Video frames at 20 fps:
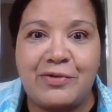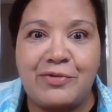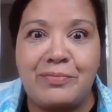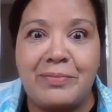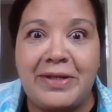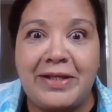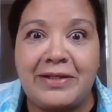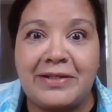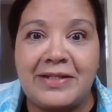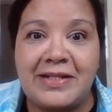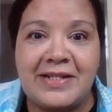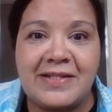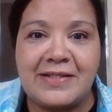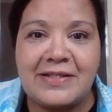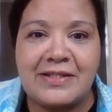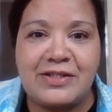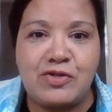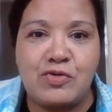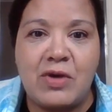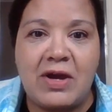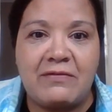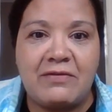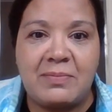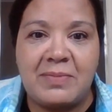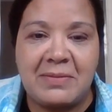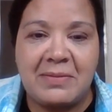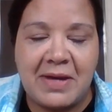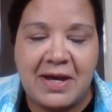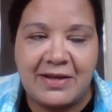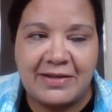oh my goodness, you have a
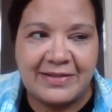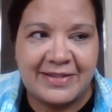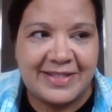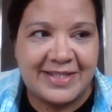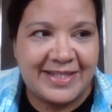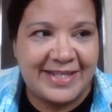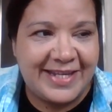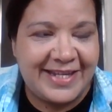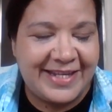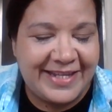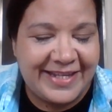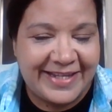big box.